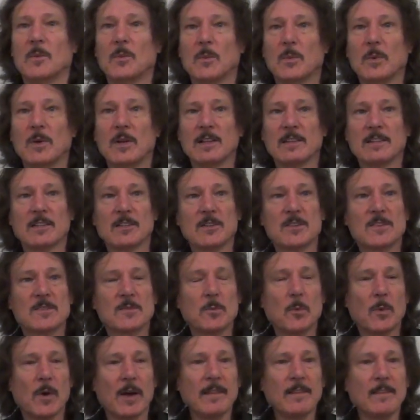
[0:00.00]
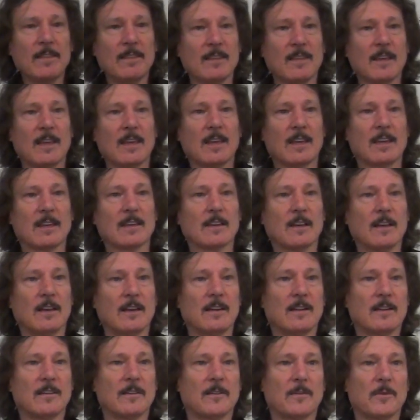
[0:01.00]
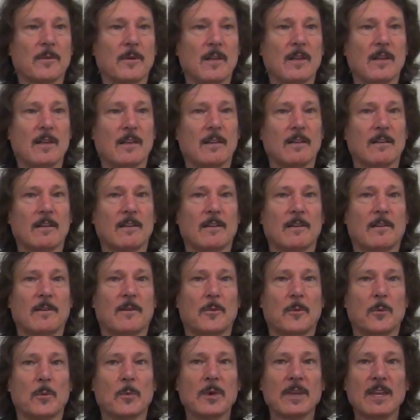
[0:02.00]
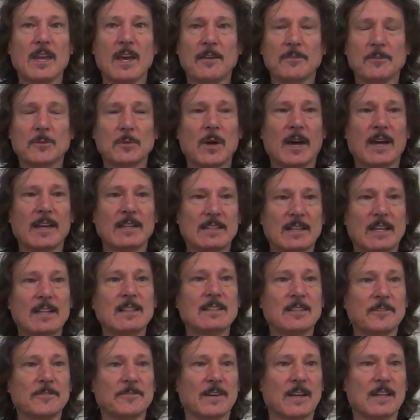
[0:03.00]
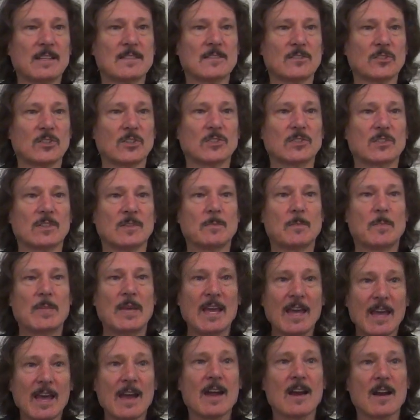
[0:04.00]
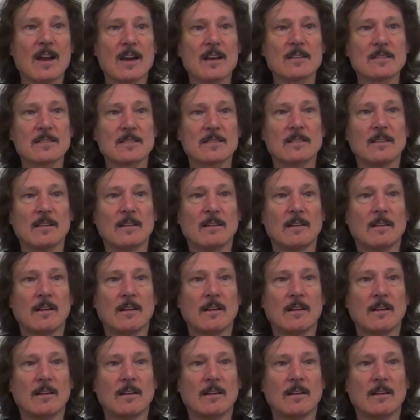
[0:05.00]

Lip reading: well, there is one thing, we have to identify certain pairs